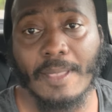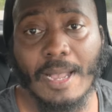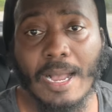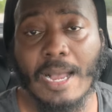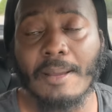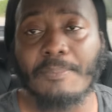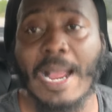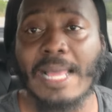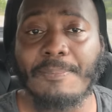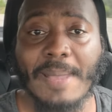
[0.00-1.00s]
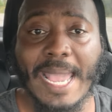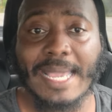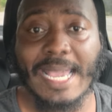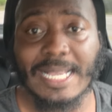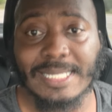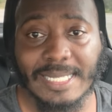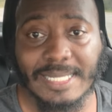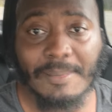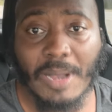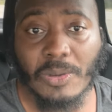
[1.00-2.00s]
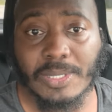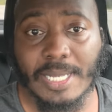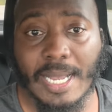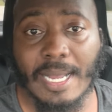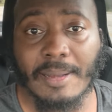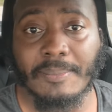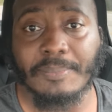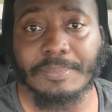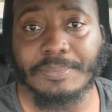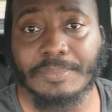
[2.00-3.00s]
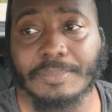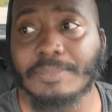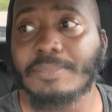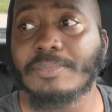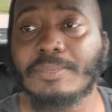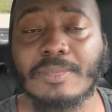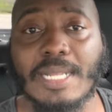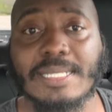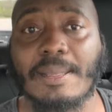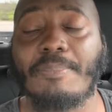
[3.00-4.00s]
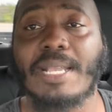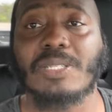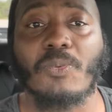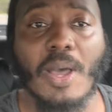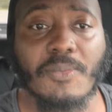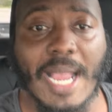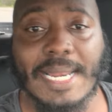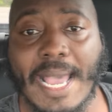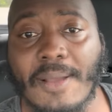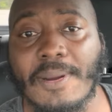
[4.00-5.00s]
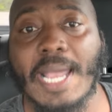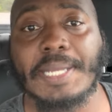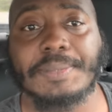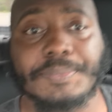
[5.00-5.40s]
uh, probably pancake because it's the most, um, it's the biggest one right now, right?